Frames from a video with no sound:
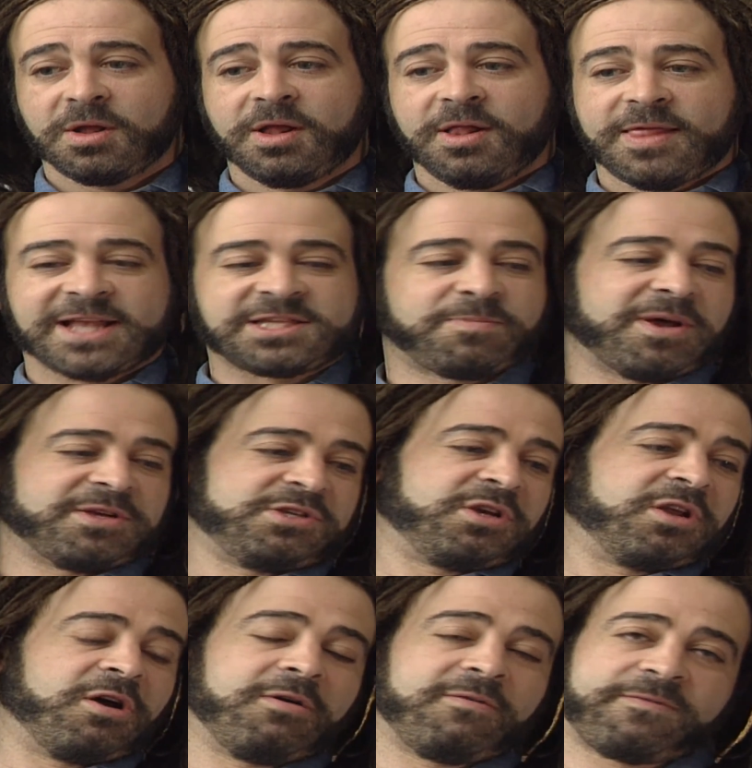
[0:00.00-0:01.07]
that's the best you
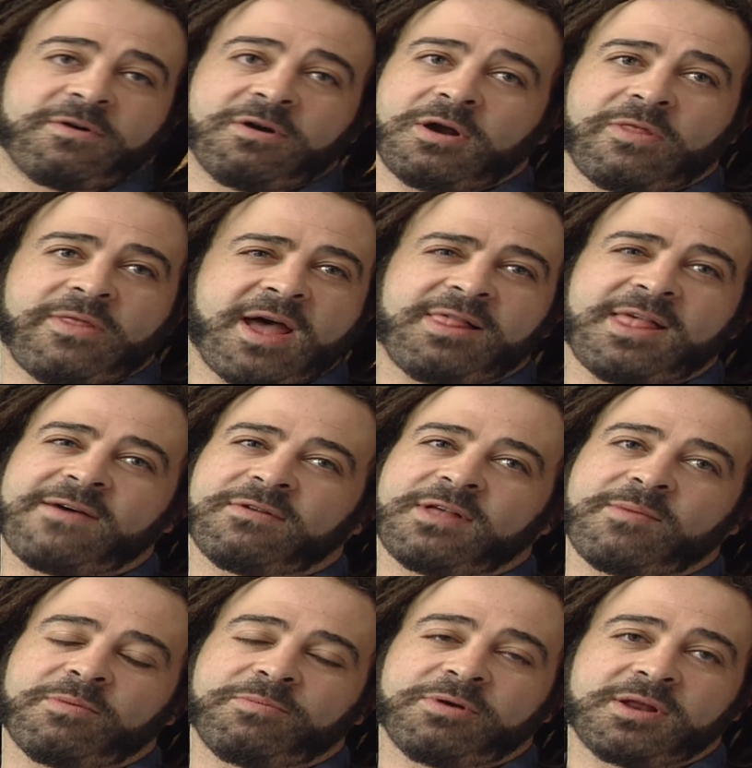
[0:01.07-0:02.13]
can hope for, and on that level,
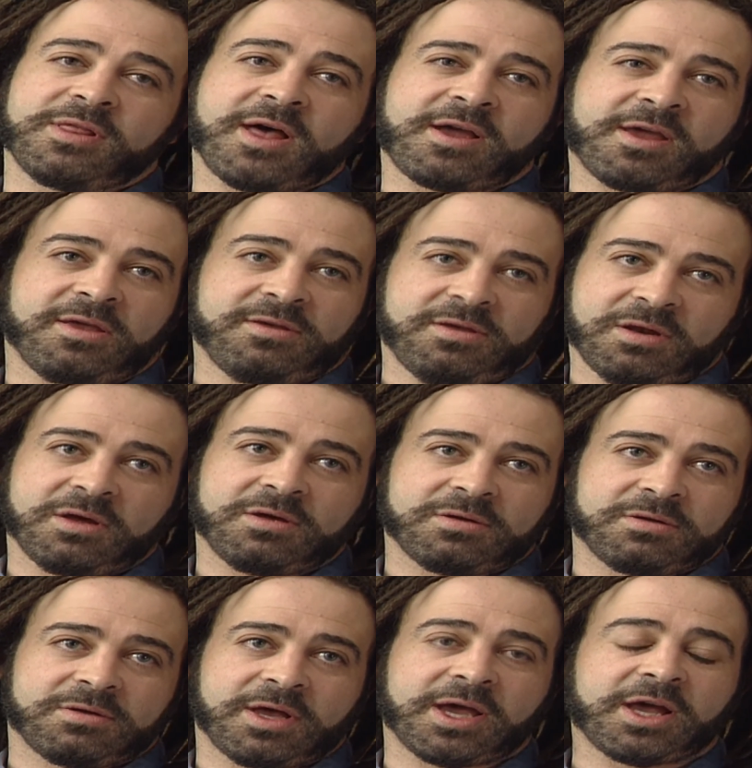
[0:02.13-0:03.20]
I've been pretty lucky, you know.
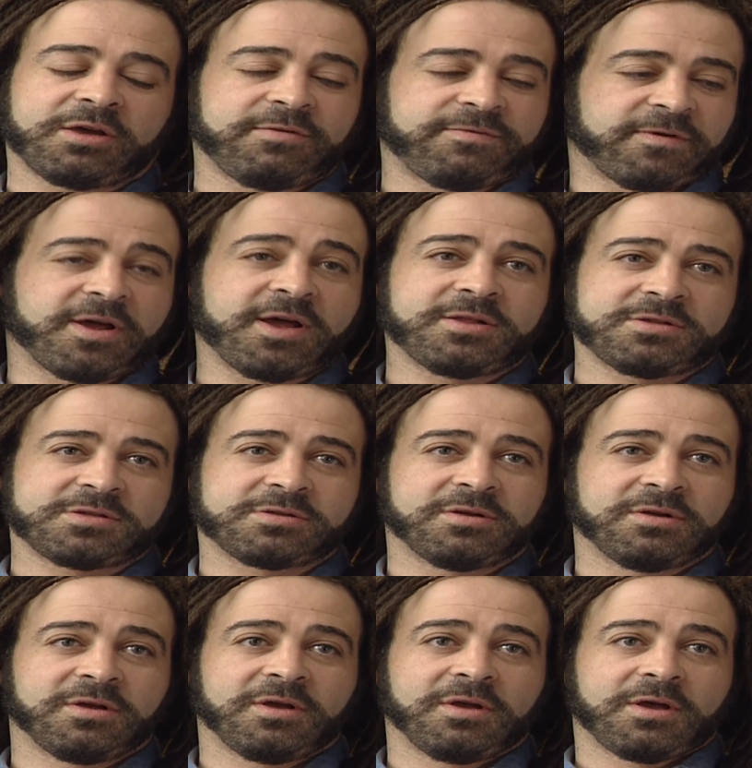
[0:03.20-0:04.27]
I got good friends,
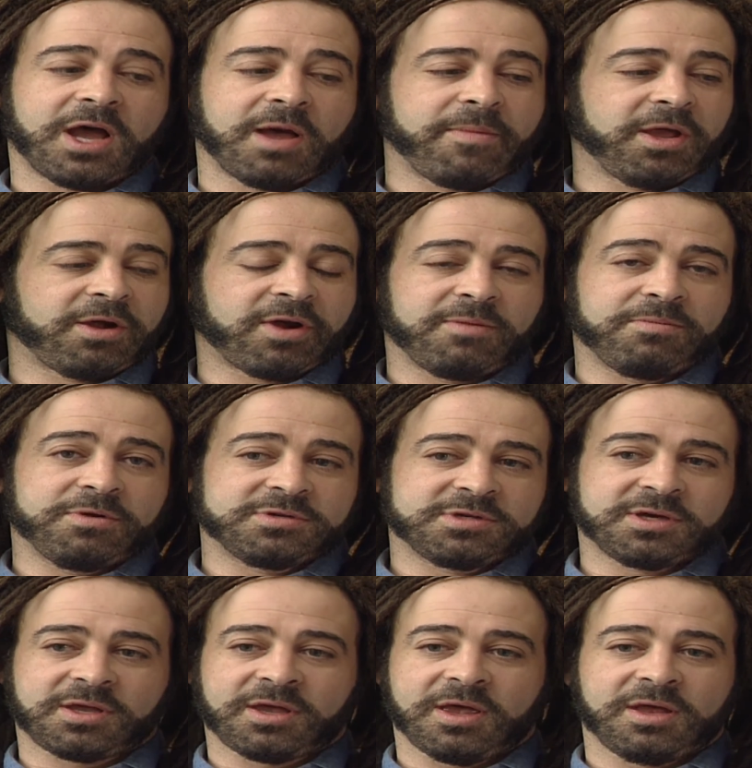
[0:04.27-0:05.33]
I make great
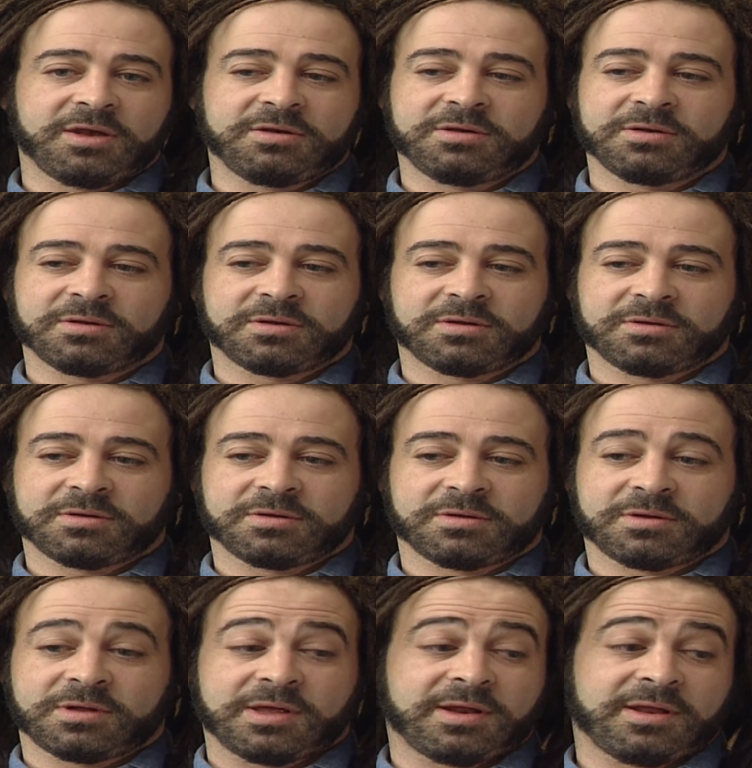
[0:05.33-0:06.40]
music, and
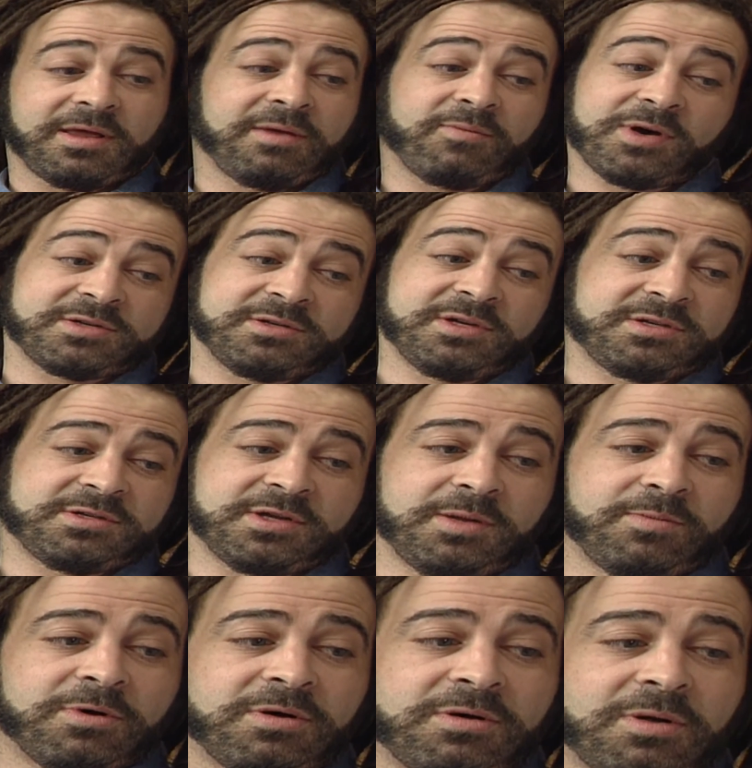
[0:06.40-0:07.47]
I ain't washing dishes
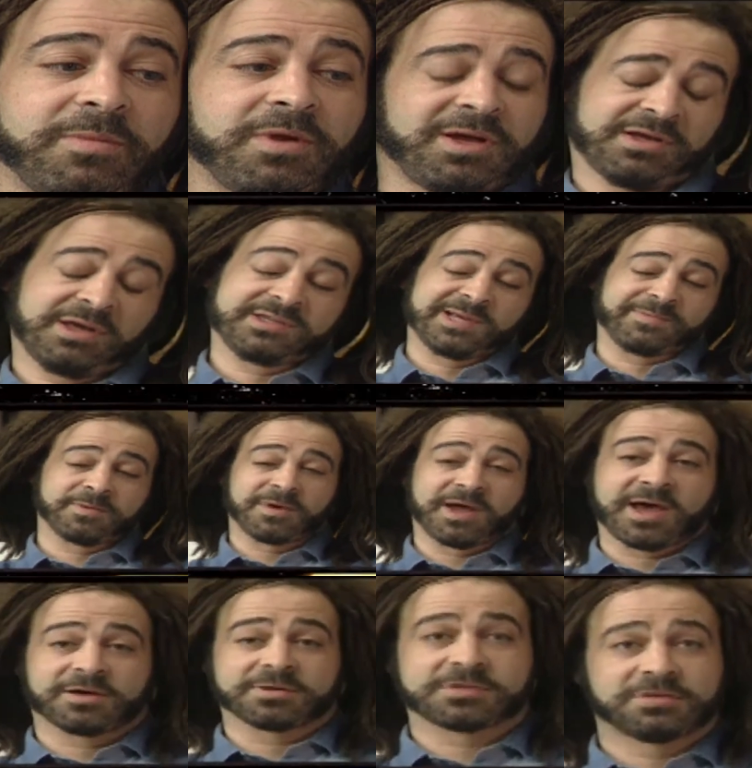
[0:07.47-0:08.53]
anymore, except in my
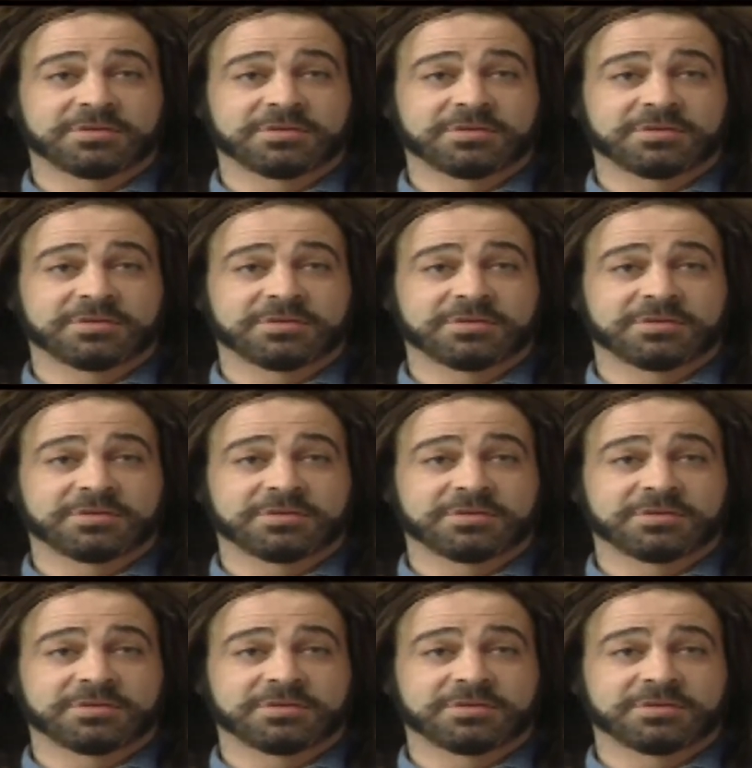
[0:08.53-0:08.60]
house.